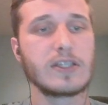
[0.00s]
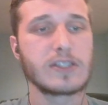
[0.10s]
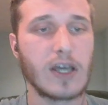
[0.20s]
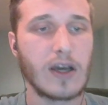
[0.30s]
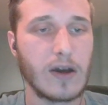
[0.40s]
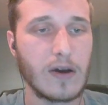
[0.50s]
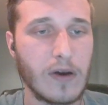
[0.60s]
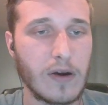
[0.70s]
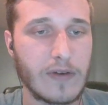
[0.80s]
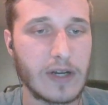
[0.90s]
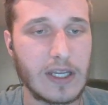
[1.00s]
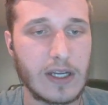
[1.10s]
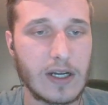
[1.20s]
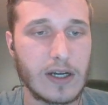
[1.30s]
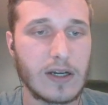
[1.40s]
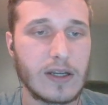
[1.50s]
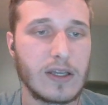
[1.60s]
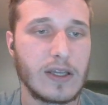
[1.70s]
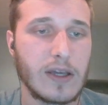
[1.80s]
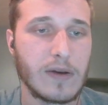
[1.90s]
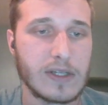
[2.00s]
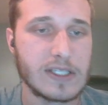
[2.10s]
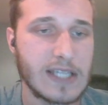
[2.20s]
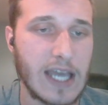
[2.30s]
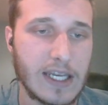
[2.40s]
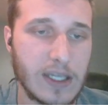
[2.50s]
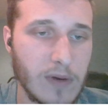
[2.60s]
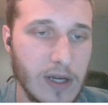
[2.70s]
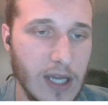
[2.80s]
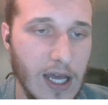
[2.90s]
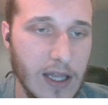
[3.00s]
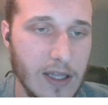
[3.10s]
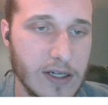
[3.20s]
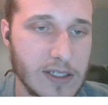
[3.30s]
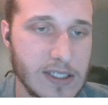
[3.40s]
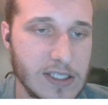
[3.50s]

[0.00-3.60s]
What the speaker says: so over here, it was $91,